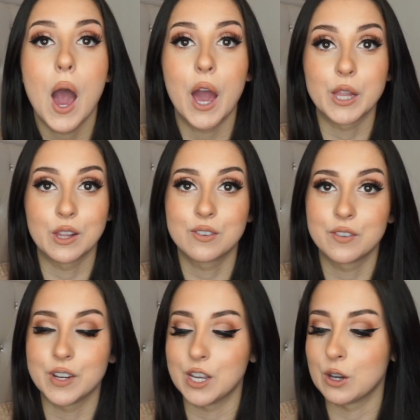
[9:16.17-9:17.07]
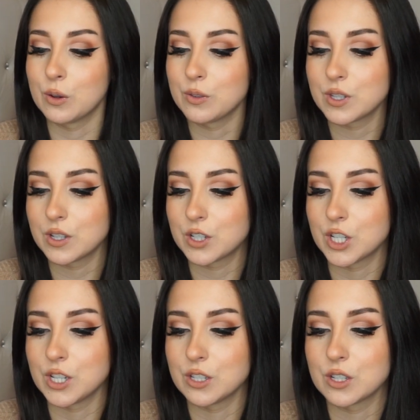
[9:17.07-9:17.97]
I love her videos.
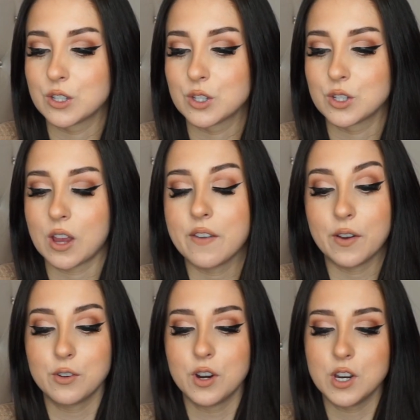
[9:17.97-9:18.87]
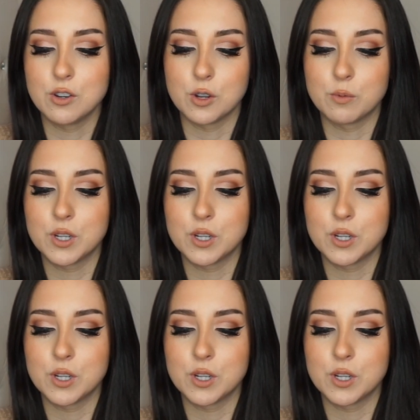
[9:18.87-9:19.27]
She's, I found her on YouTube.